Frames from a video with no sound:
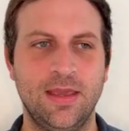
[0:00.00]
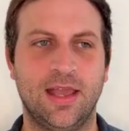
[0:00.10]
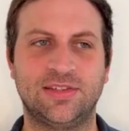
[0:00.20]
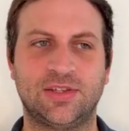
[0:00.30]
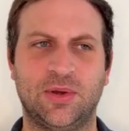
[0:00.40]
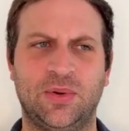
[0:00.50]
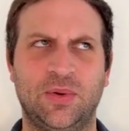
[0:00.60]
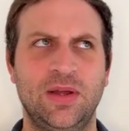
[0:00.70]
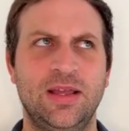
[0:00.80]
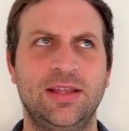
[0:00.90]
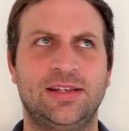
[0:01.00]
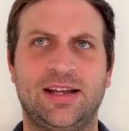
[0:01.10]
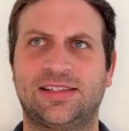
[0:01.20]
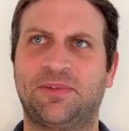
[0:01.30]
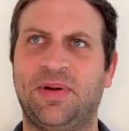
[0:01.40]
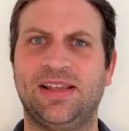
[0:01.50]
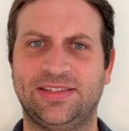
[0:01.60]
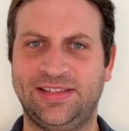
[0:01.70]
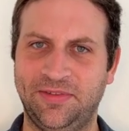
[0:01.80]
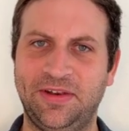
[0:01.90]
And so toxic
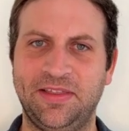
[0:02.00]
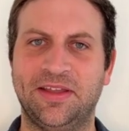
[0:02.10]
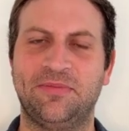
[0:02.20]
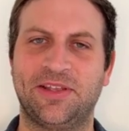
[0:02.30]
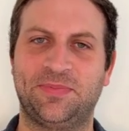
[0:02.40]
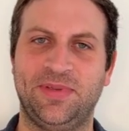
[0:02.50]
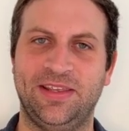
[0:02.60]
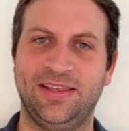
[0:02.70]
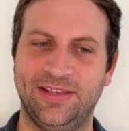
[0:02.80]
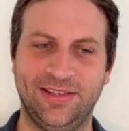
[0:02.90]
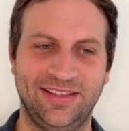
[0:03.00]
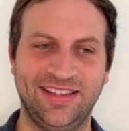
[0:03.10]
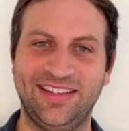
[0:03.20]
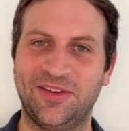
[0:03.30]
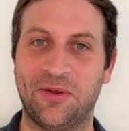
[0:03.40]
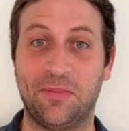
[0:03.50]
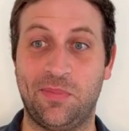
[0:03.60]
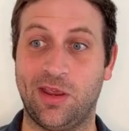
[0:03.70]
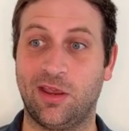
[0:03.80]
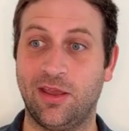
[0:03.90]
positivity then must be
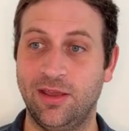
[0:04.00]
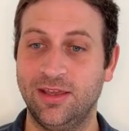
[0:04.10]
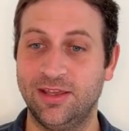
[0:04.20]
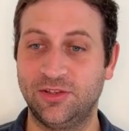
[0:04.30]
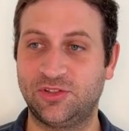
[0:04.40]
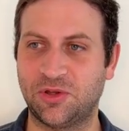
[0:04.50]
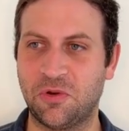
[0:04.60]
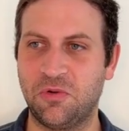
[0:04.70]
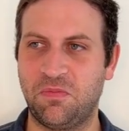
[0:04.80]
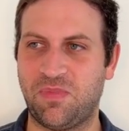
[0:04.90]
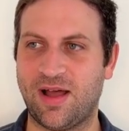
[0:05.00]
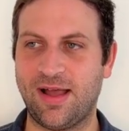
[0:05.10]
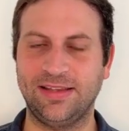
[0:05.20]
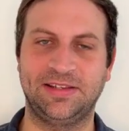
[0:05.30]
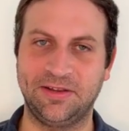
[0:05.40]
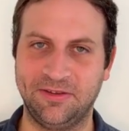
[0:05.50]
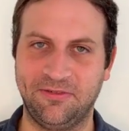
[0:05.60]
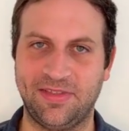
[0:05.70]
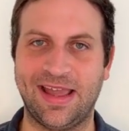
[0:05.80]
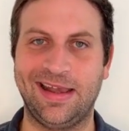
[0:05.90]
being so
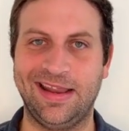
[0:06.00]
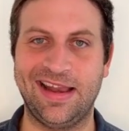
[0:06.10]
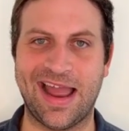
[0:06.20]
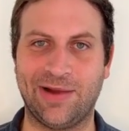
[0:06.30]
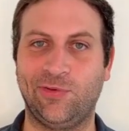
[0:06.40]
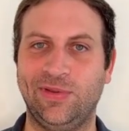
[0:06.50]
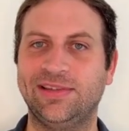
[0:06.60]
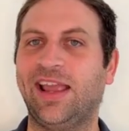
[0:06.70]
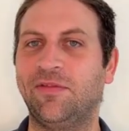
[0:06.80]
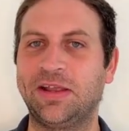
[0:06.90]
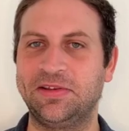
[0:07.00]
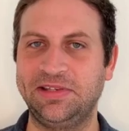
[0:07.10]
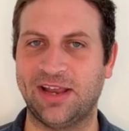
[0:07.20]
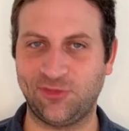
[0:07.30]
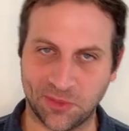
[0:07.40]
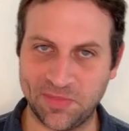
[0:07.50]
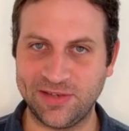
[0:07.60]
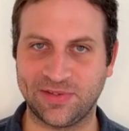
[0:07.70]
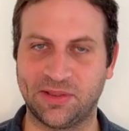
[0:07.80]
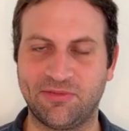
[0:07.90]
positive that it actually is having a
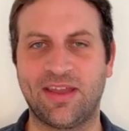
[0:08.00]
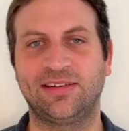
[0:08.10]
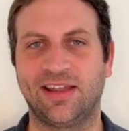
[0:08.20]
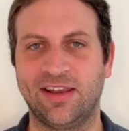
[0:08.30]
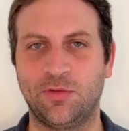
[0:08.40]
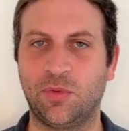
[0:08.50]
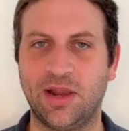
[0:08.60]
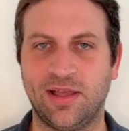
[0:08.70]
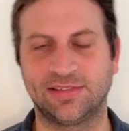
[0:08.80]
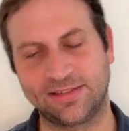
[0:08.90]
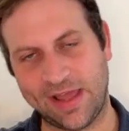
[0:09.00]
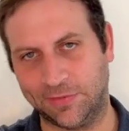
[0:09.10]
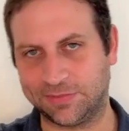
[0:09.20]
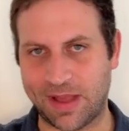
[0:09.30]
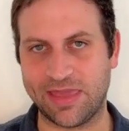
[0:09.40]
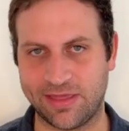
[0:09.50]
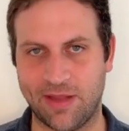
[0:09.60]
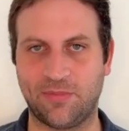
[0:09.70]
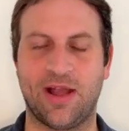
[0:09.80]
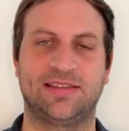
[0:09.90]
detrimental effect on everyone else. That was my
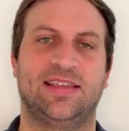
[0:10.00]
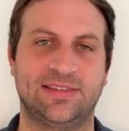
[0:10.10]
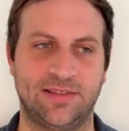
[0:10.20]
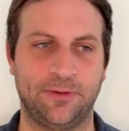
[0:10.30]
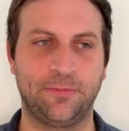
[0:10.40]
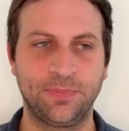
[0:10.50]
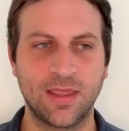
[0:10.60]
thought process though.